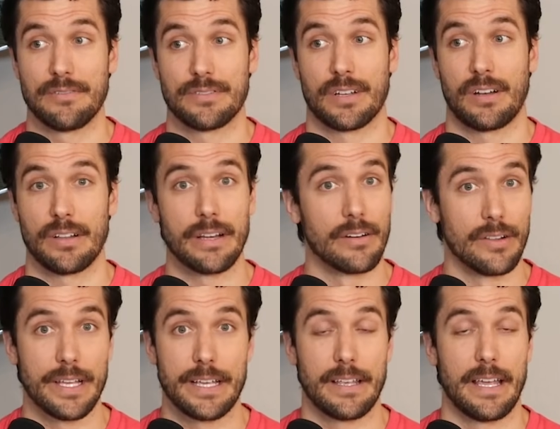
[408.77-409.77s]
who's
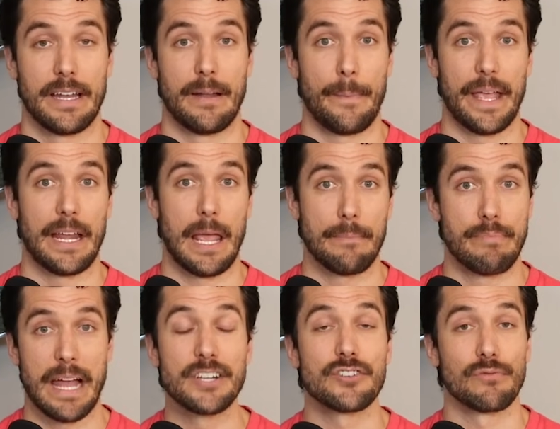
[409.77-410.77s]
clearly in a
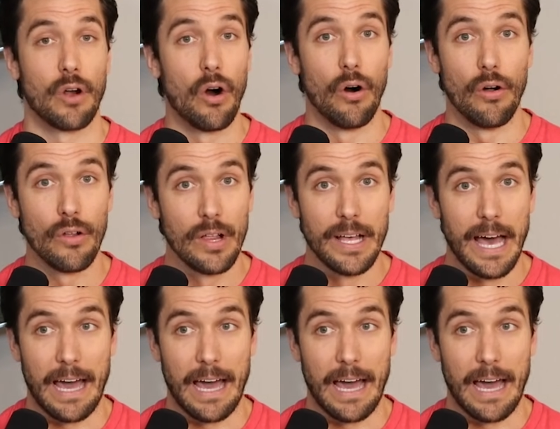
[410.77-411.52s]
bench role,